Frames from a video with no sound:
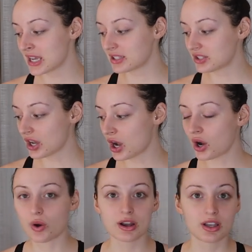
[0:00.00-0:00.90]

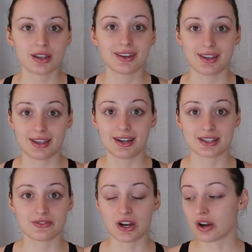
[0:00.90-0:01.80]
So it
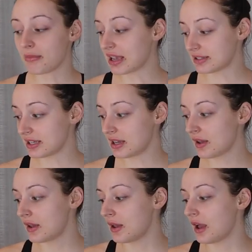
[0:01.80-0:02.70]
is very messy.